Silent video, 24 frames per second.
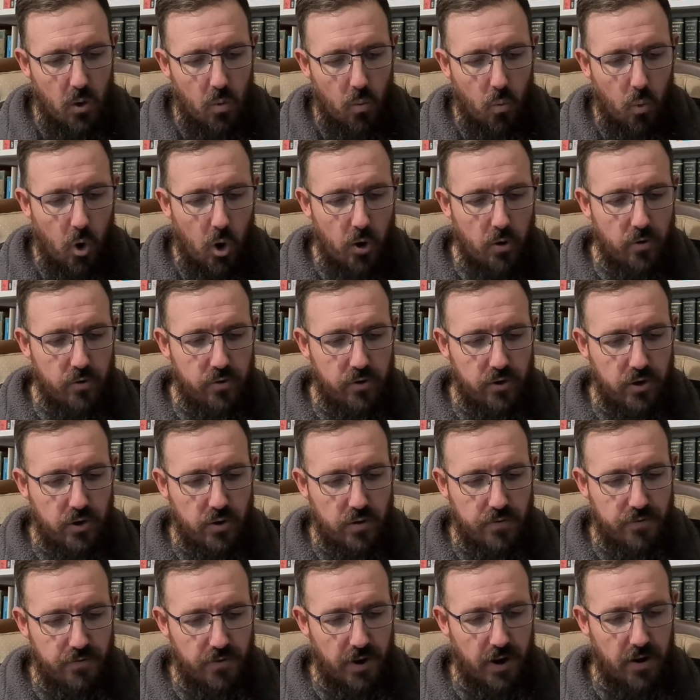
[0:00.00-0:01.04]
Woe to
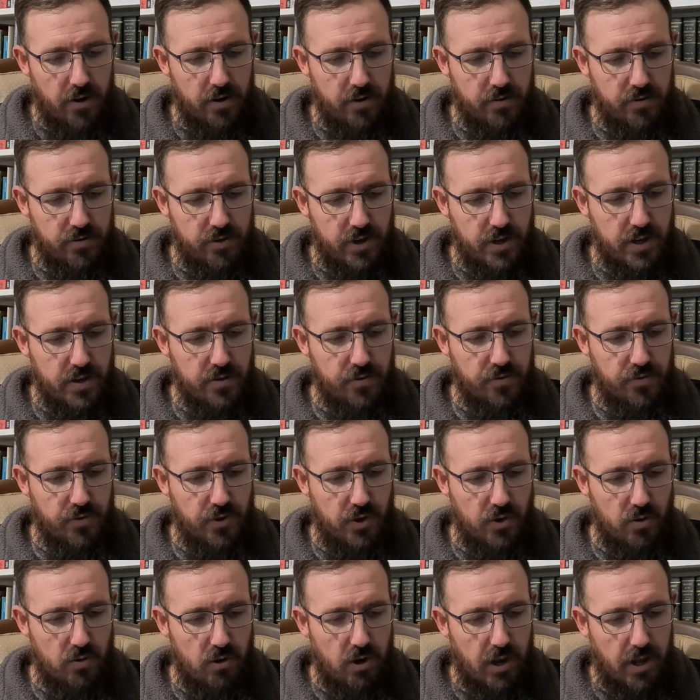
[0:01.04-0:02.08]
you, Pharisees, for
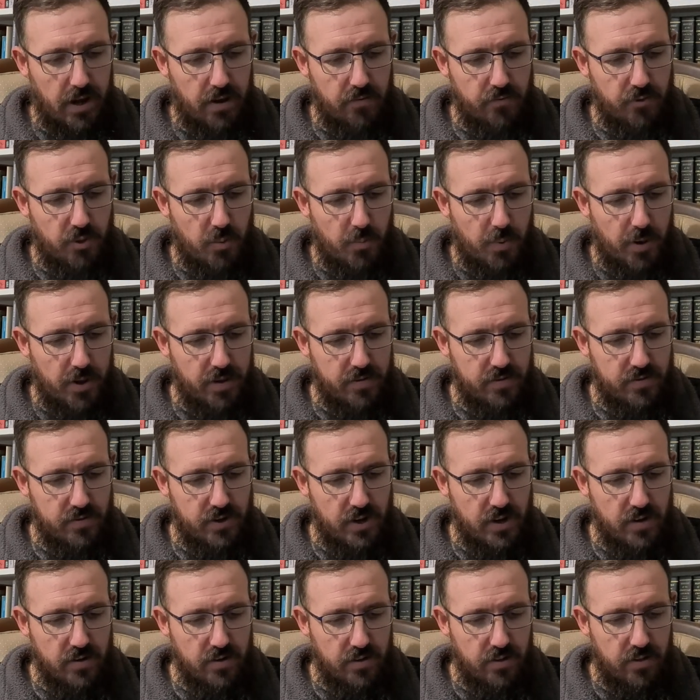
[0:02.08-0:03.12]
you love the best
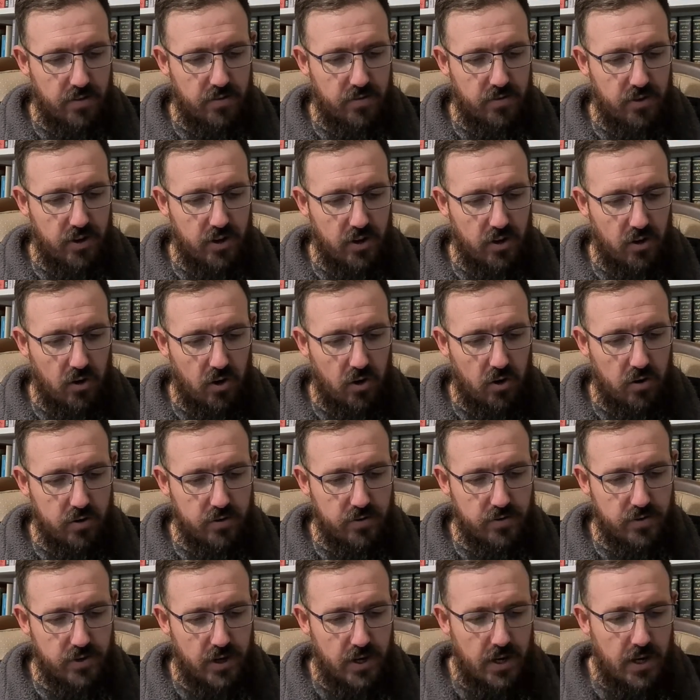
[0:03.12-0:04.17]
seat in the
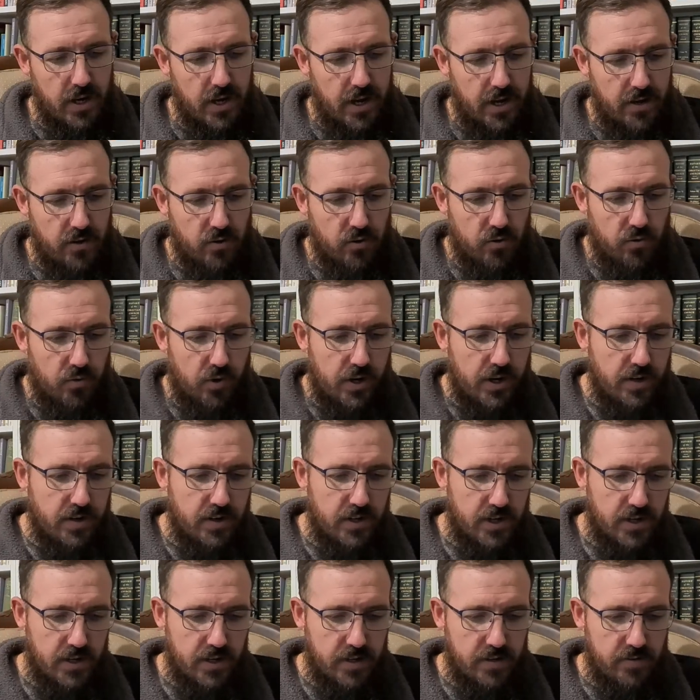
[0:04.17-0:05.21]
synagogues and
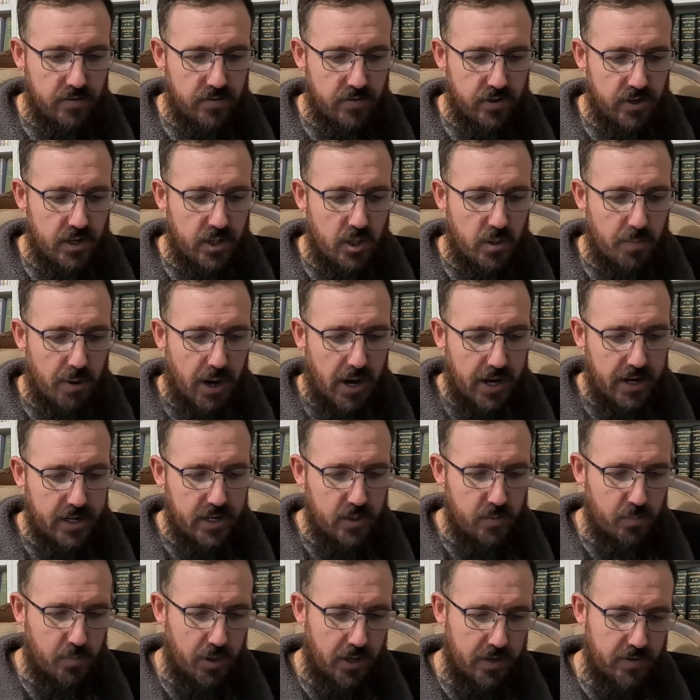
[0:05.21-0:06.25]
greetings in the
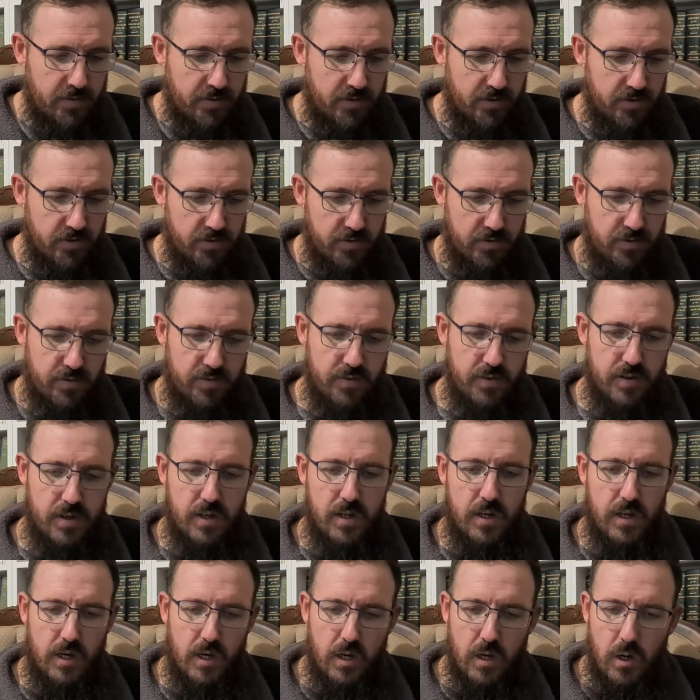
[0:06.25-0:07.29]
marketplaces.
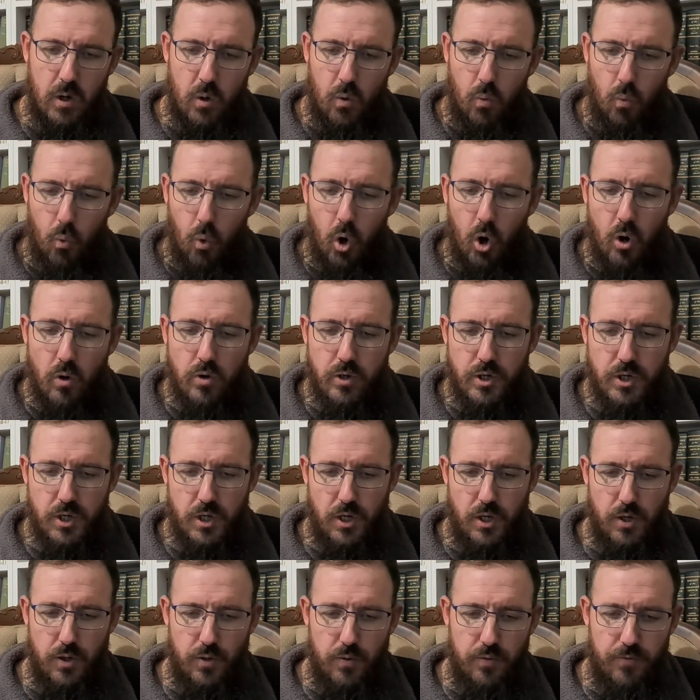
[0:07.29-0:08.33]
Woe to
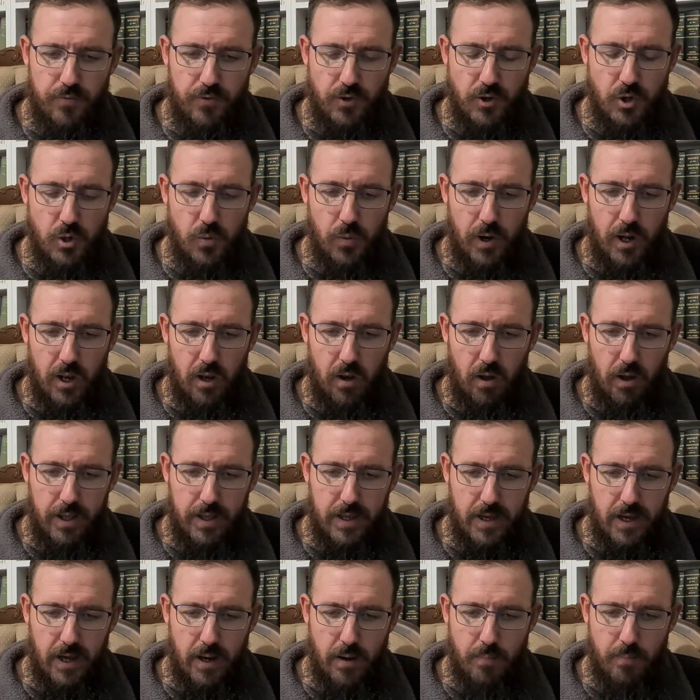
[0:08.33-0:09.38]
you, for you are
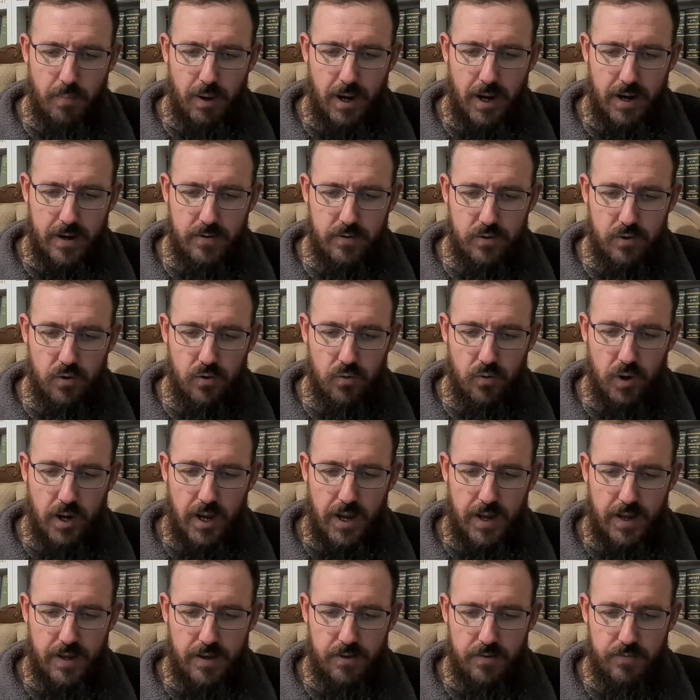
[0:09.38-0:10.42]
like unmarked
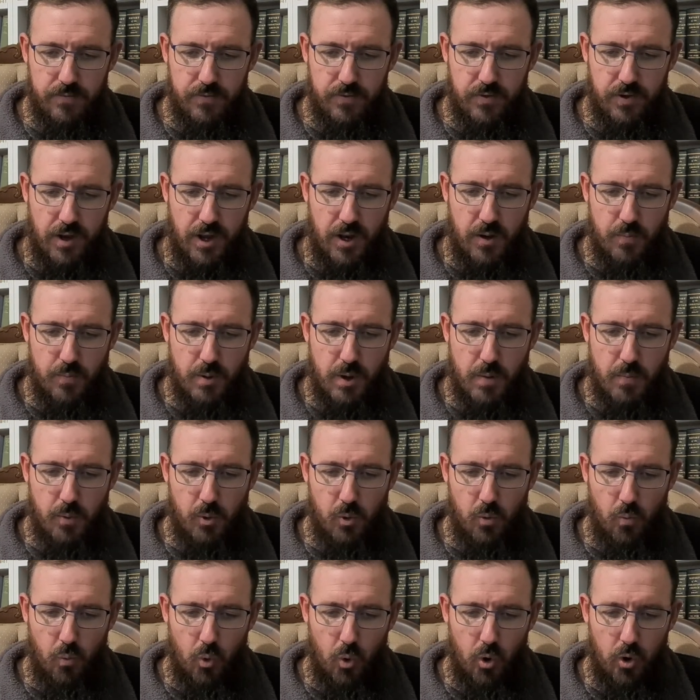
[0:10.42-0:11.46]
graves, and
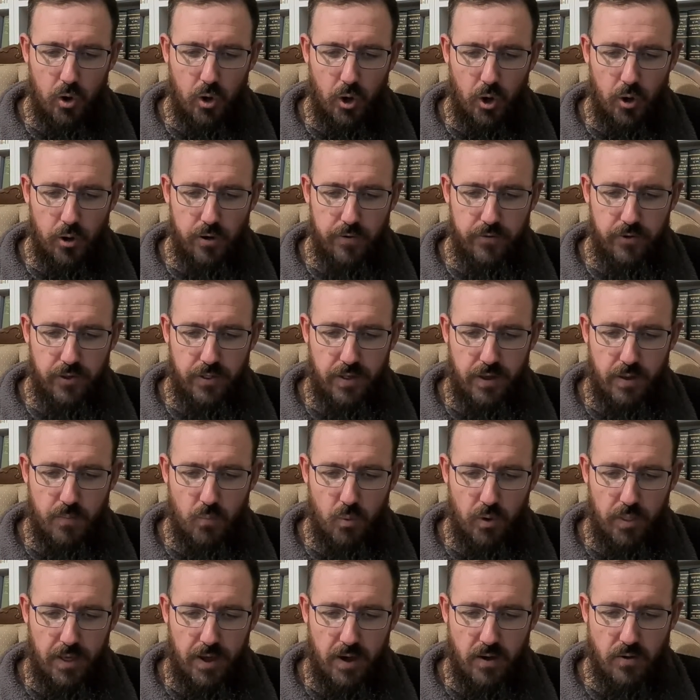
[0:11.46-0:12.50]
people walk over
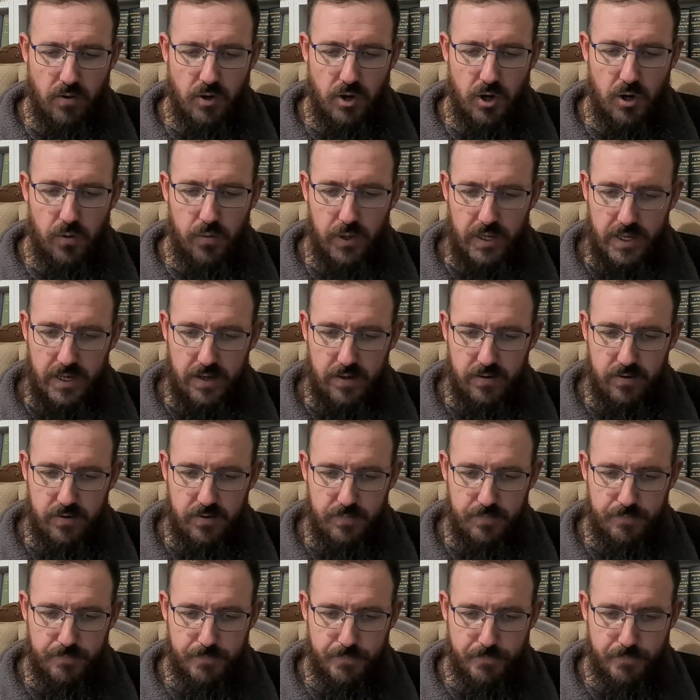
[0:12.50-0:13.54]
them without knowing it.